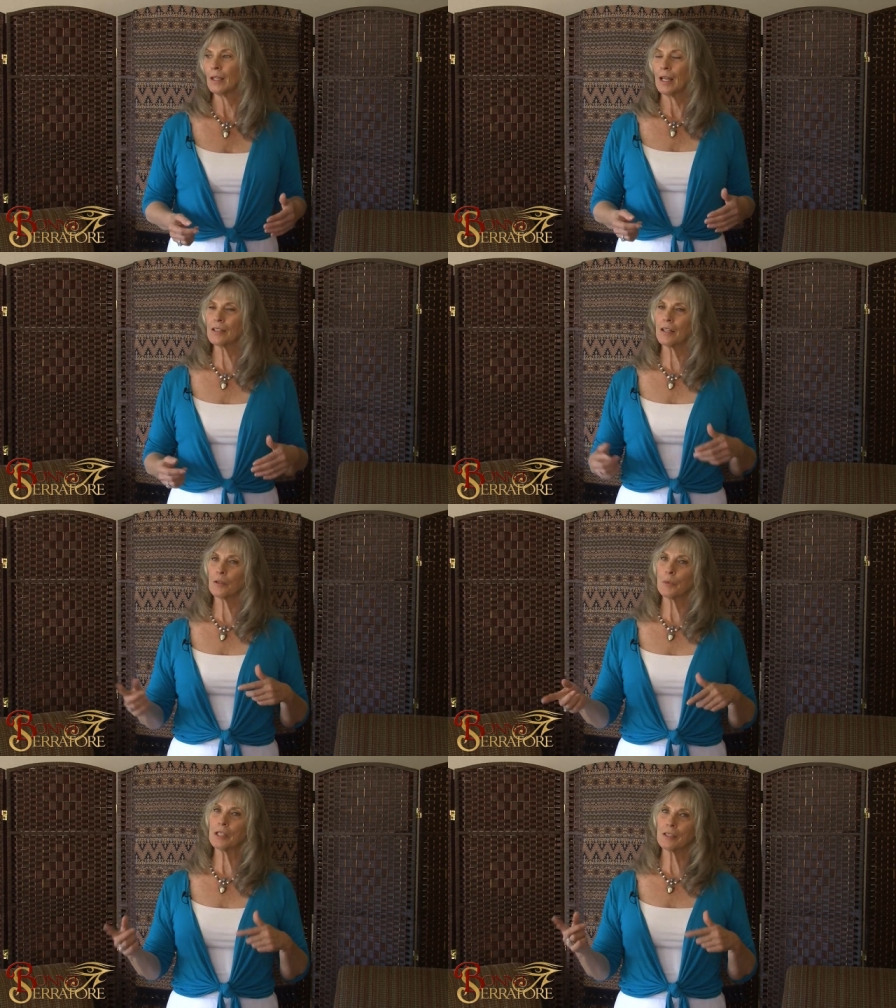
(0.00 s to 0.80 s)
That's
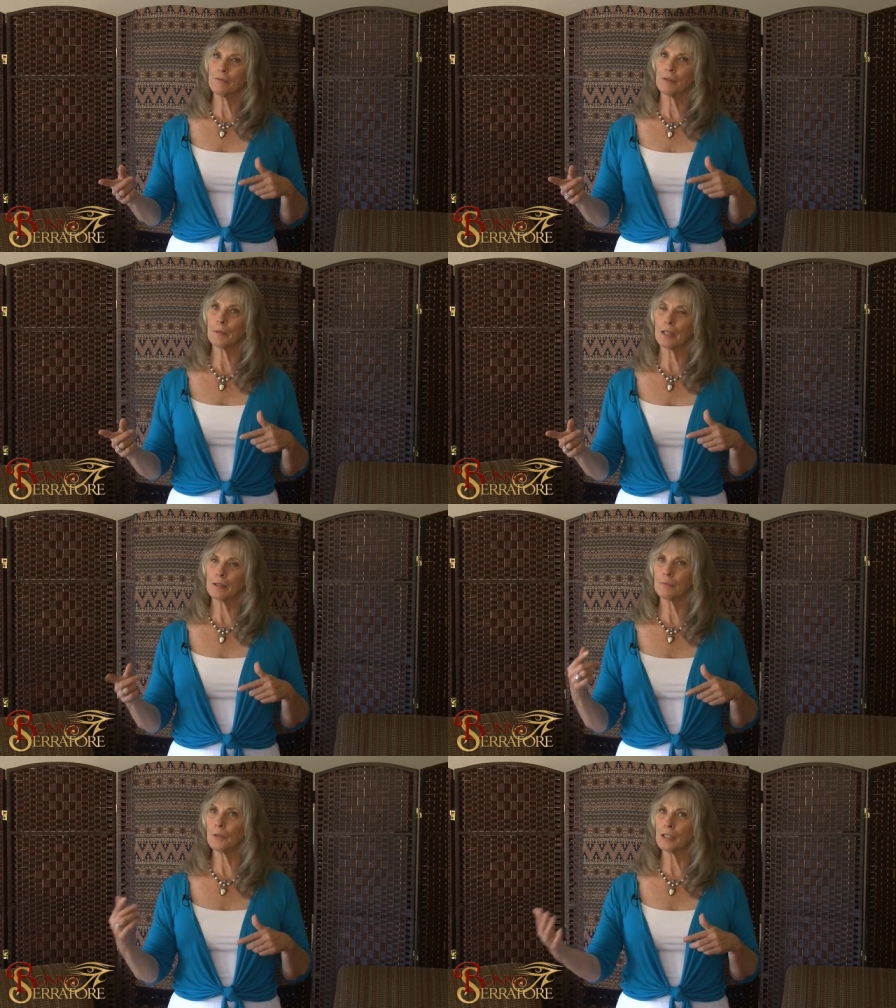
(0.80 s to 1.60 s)
another piece I
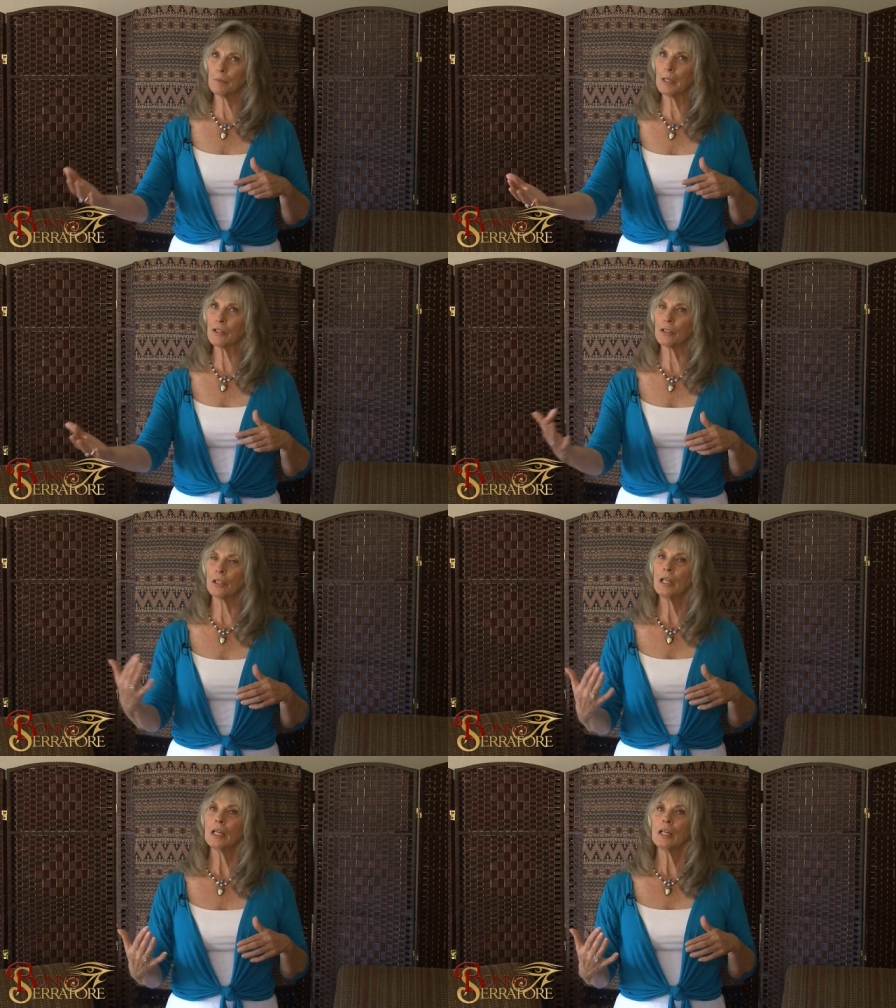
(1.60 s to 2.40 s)
wanted to
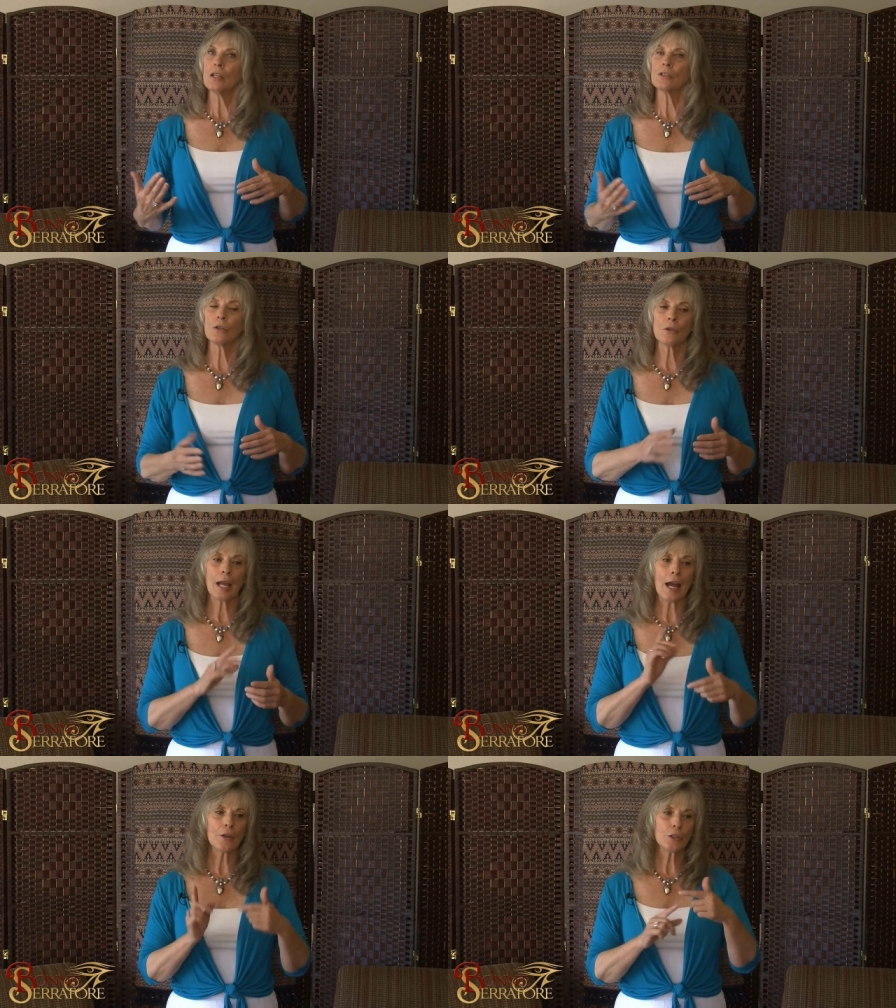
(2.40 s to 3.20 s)
mention. So
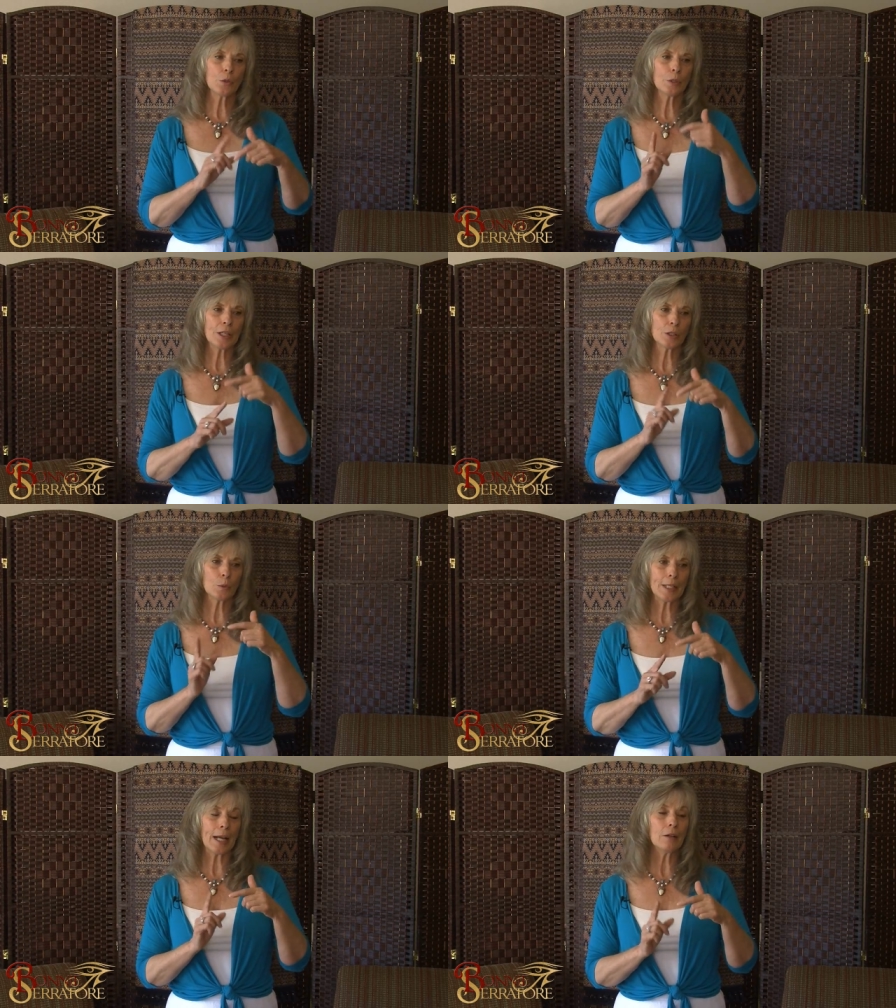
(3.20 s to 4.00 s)
how you create your
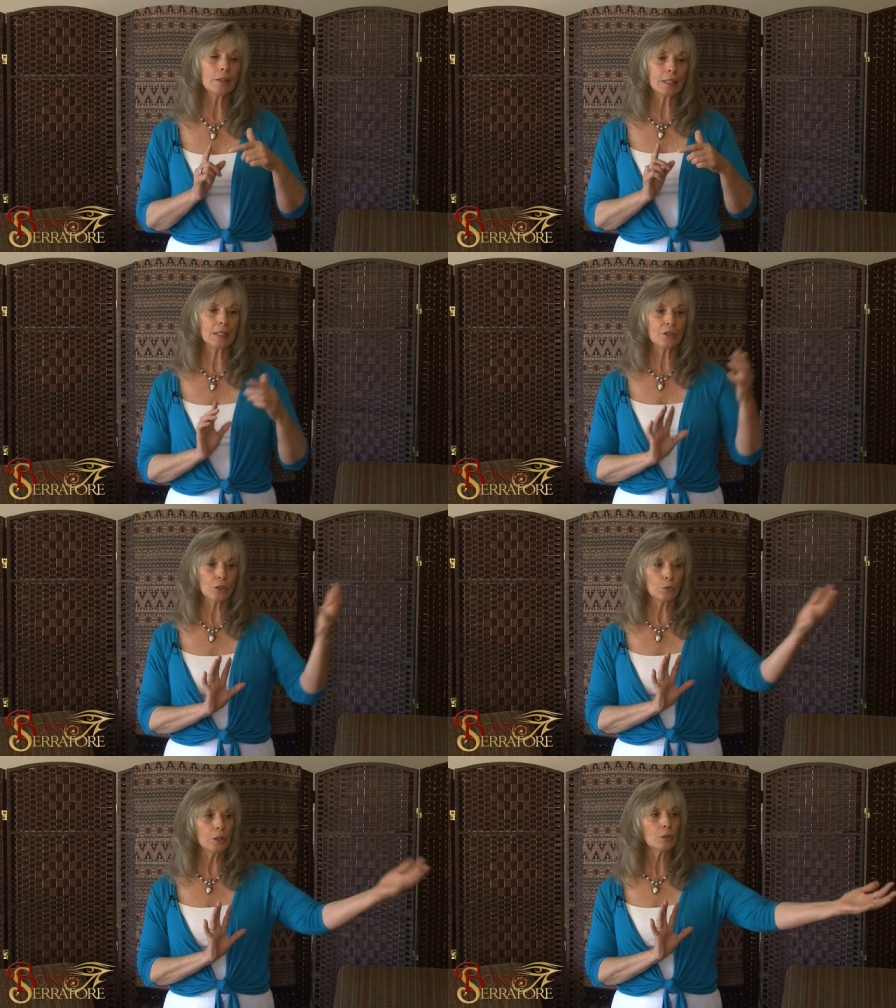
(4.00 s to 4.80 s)
reality is
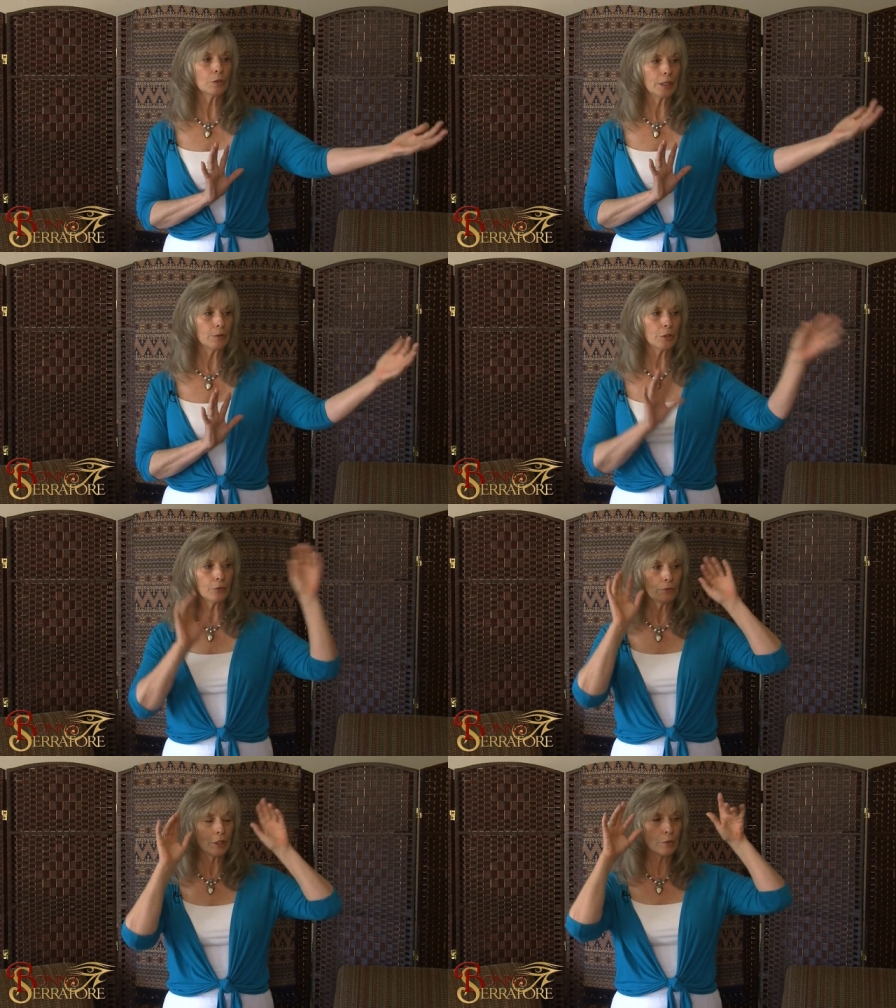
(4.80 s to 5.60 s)
you literally, your
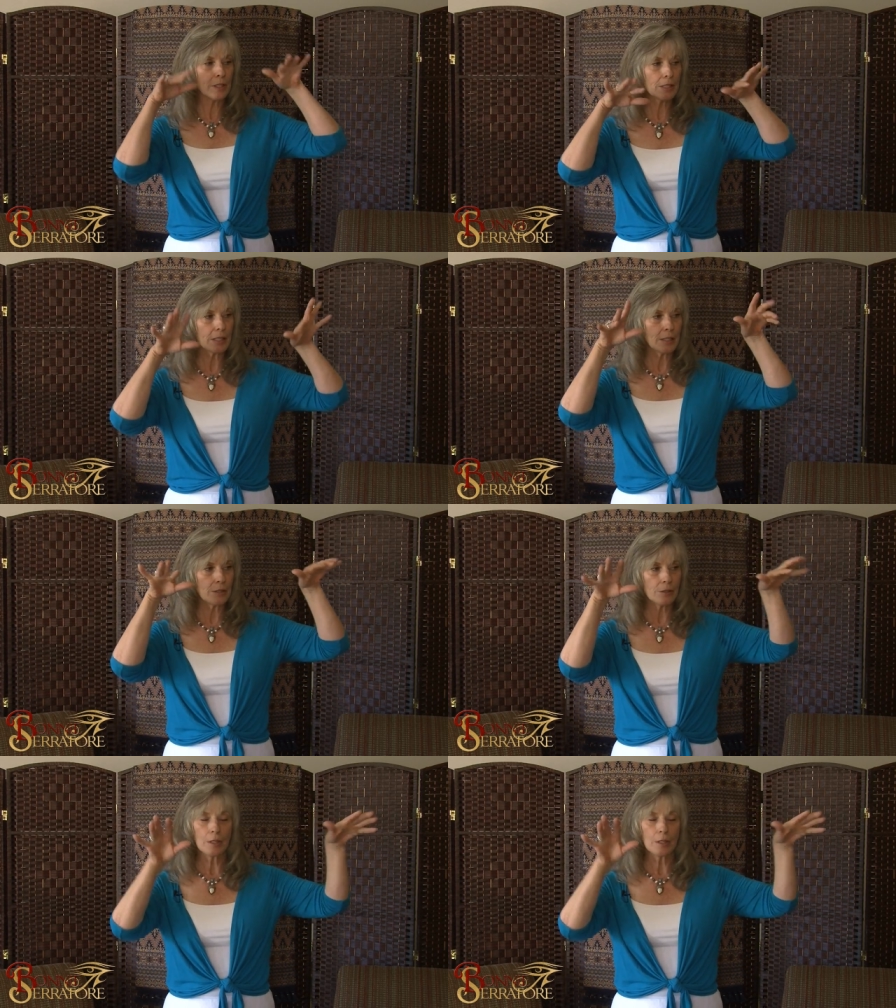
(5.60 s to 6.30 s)
frequencies